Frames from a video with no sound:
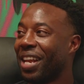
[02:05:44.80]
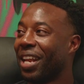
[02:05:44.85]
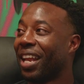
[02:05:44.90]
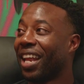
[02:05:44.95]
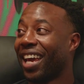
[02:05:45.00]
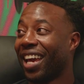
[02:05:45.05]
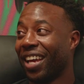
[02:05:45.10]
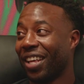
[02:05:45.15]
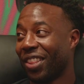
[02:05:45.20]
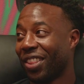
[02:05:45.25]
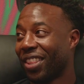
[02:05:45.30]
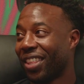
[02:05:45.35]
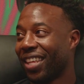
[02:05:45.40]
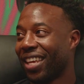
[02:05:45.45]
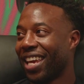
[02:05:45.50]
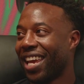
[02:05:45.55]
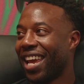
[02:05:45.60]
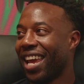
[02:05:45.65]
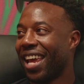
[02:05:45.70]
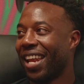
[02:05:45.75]
Length.
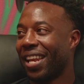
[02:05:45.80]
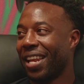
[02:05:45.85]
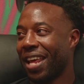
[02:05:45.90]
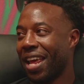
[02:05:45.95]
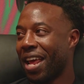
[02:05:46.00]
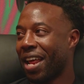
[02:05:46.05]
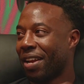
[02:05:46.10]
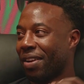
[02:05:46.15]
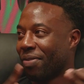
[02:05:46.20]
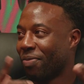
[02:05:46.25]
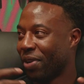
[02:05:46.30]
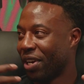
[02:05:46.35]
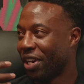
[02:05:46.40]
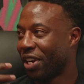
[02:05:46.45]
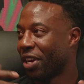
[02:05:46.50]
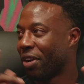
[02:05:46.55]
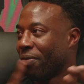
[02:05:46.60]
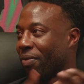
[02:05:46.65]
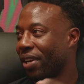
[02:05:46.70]
And then we ended